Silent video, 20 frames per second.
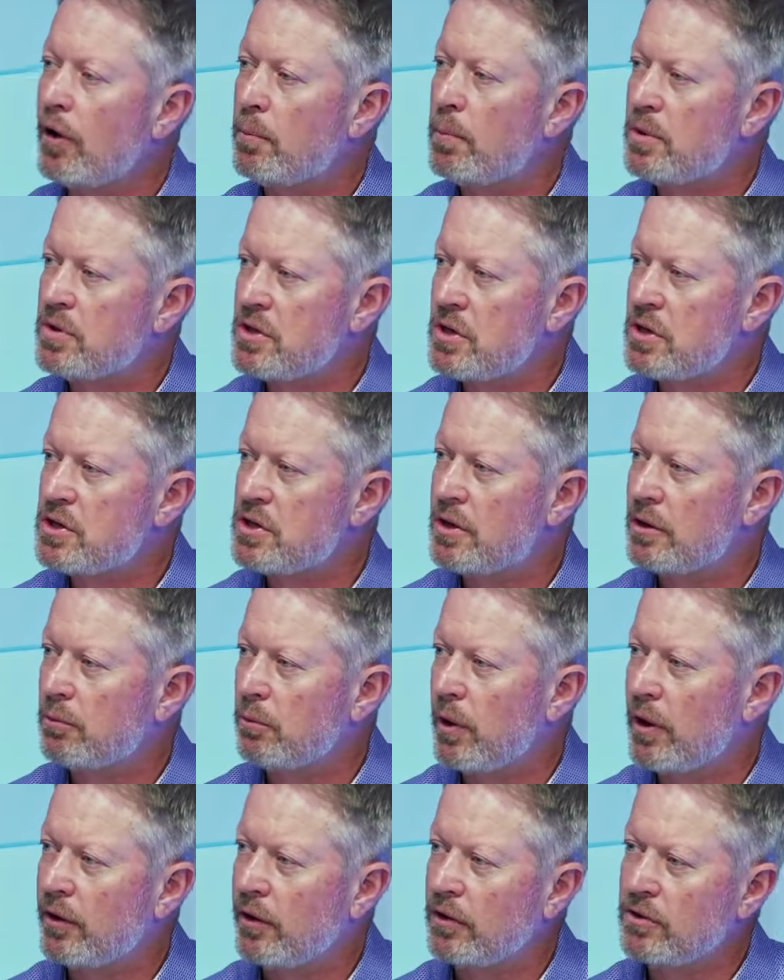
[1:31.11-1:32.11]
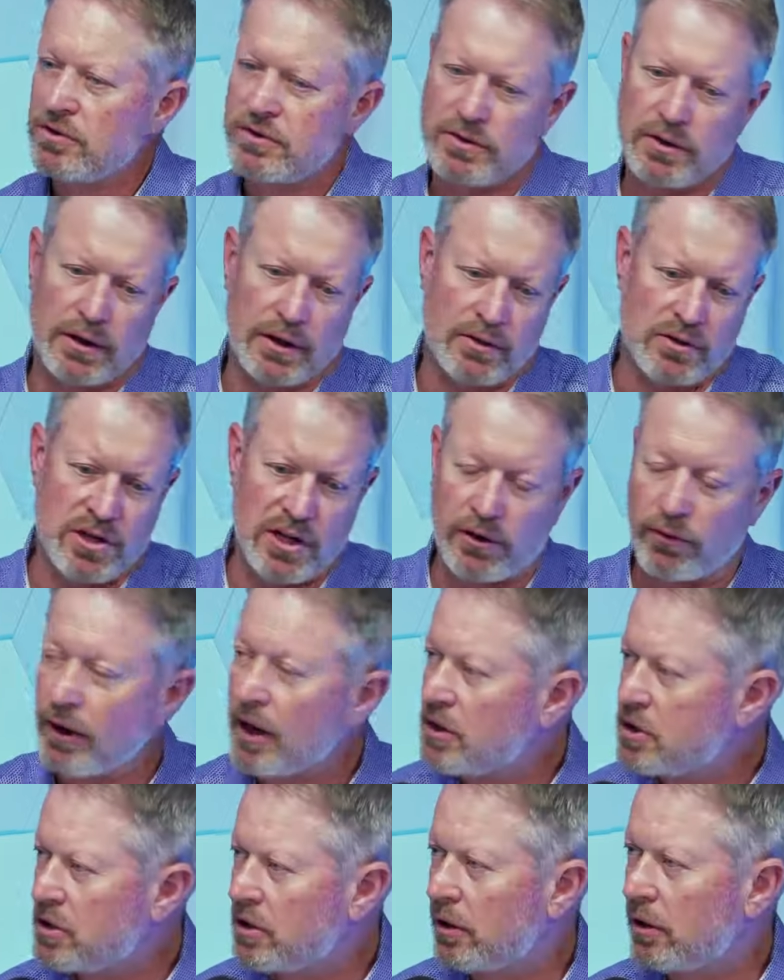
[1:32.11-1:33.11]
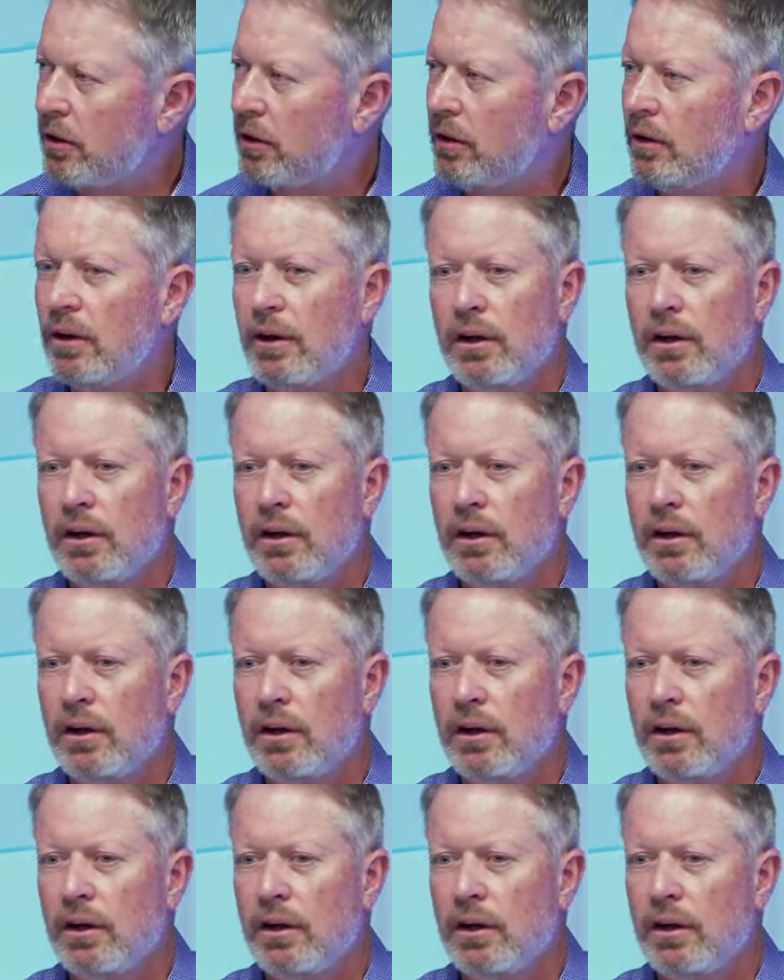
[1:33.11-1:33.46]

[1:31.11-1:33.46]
position, whether it's generational,